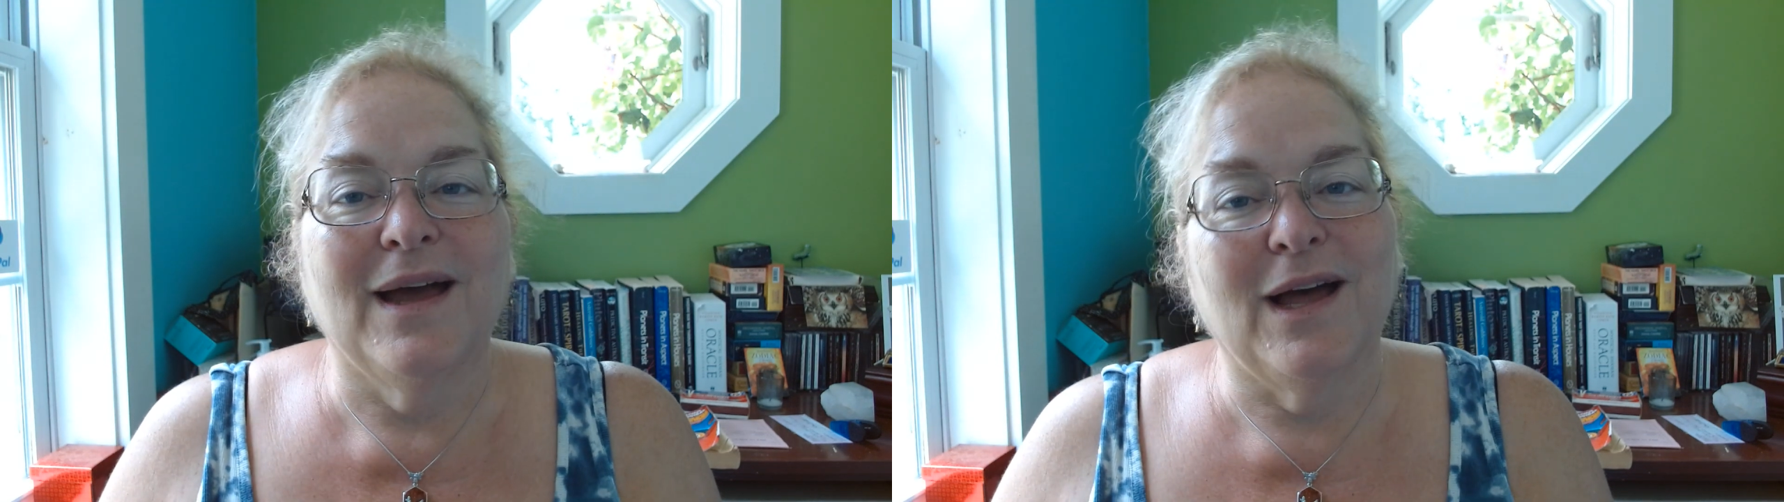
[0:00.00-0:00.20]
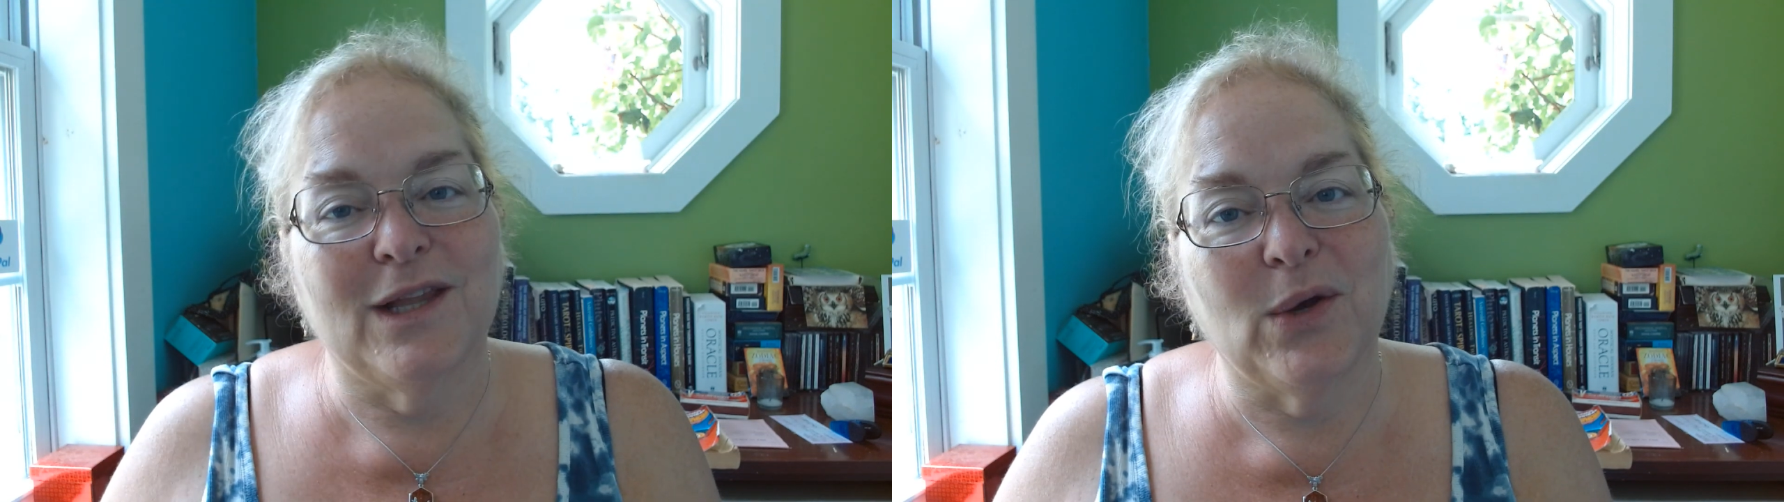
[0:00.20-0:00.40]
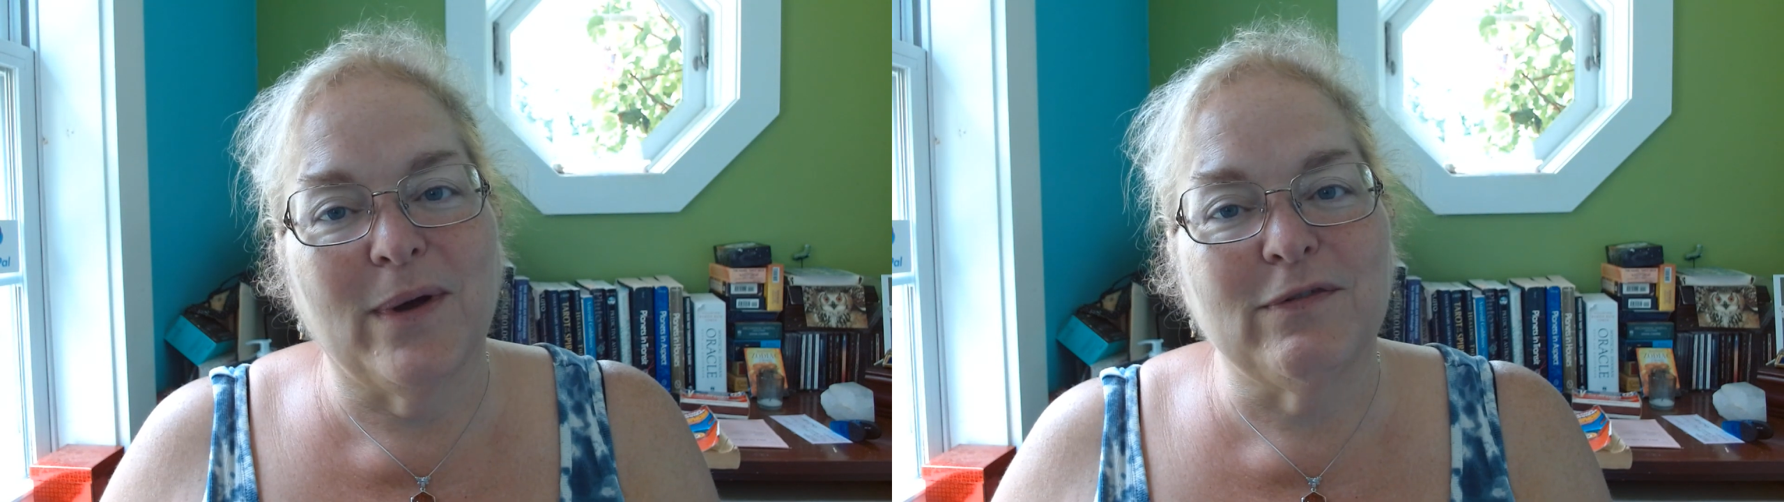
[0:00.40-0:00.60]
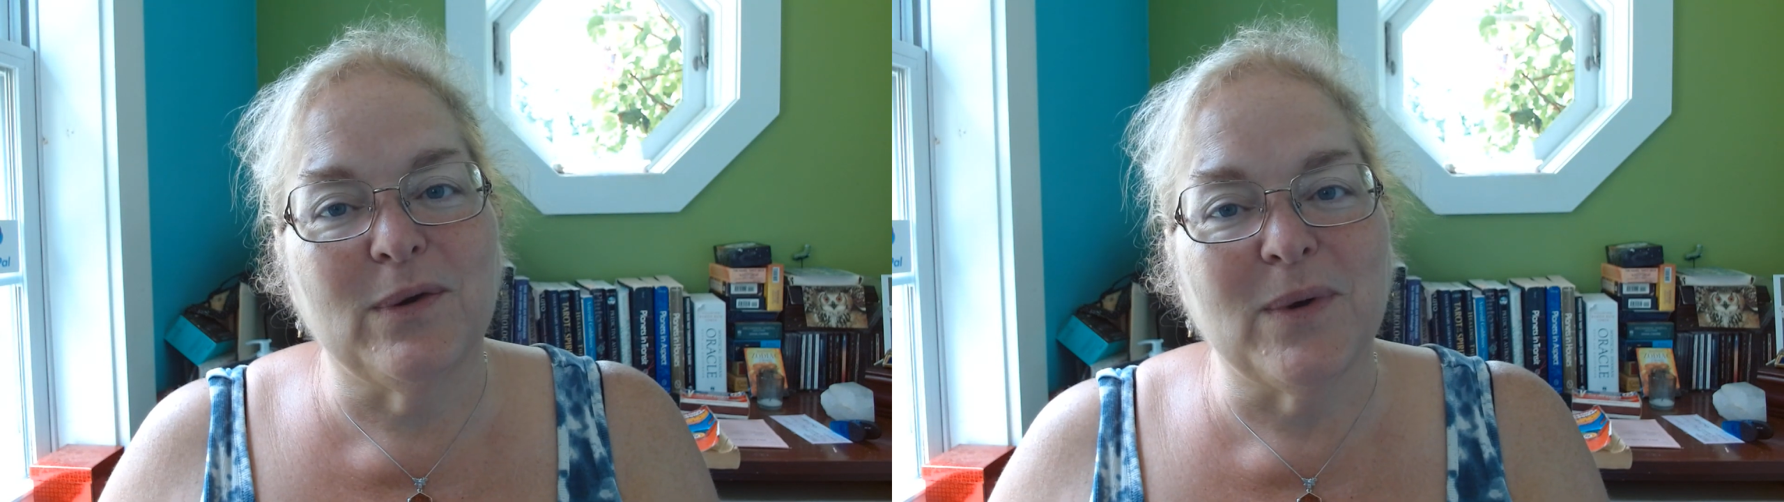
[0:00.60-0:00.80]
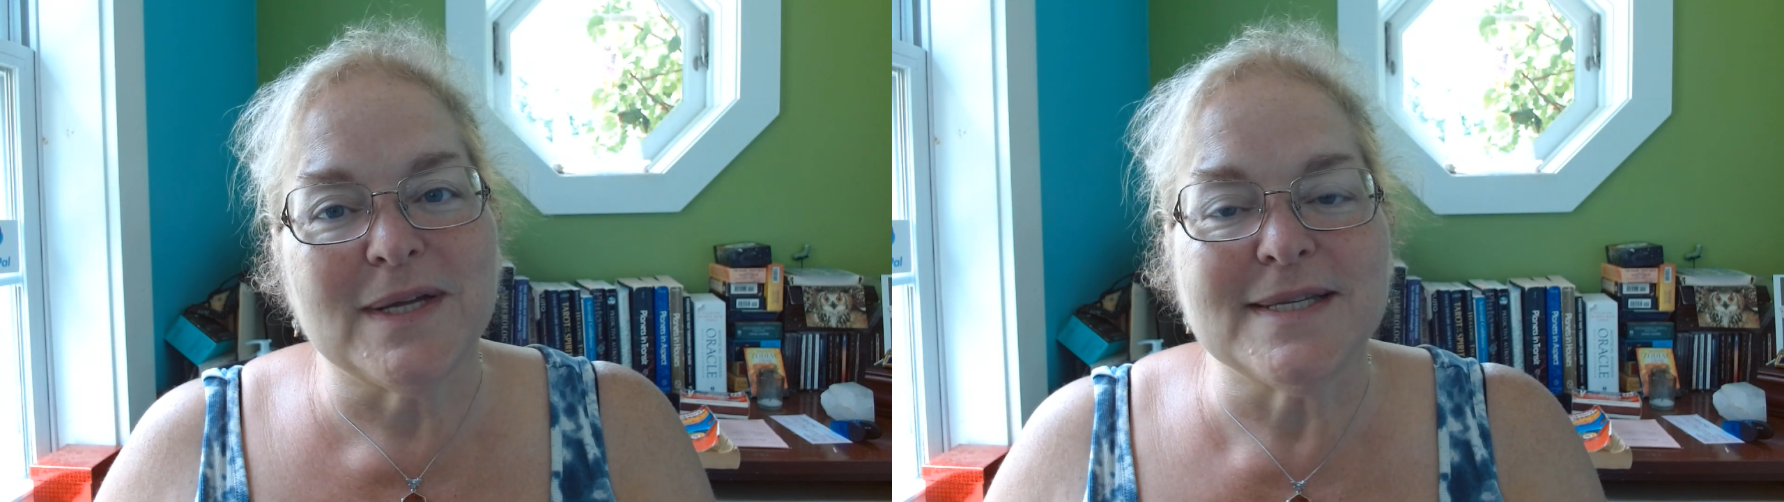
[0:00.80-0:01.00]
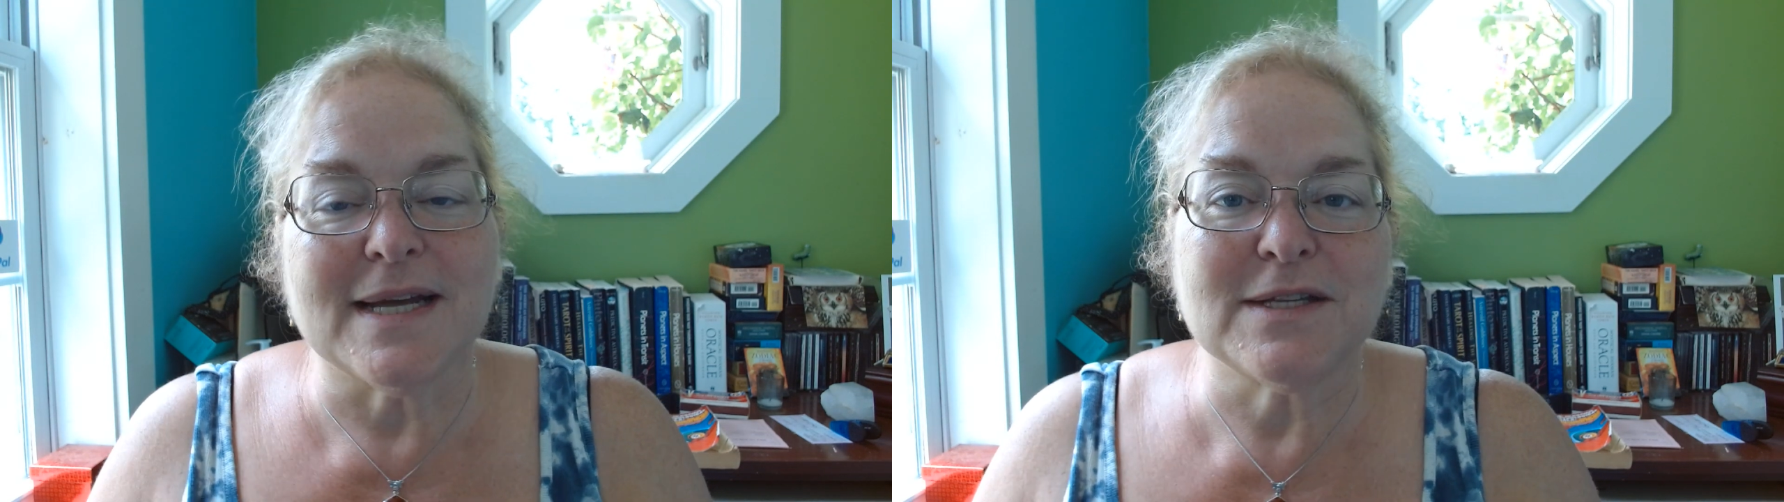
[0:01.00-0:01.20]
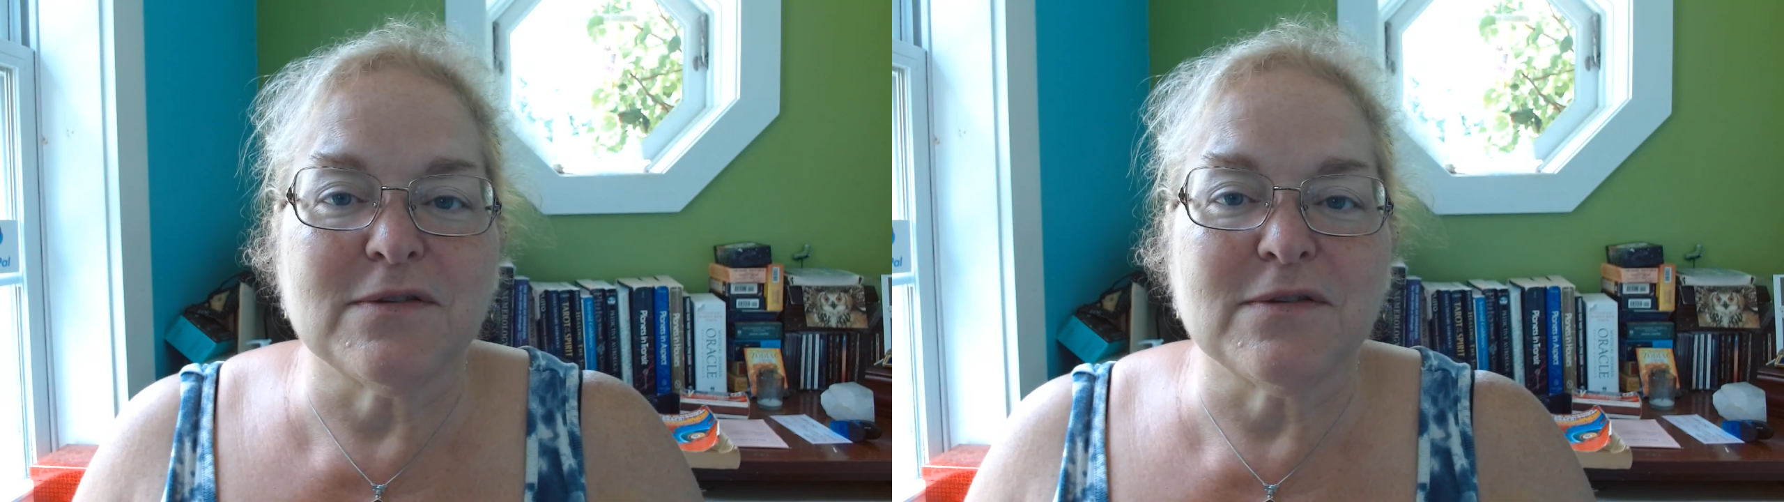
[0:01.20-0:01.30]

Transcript: Hello, everyone. Dr.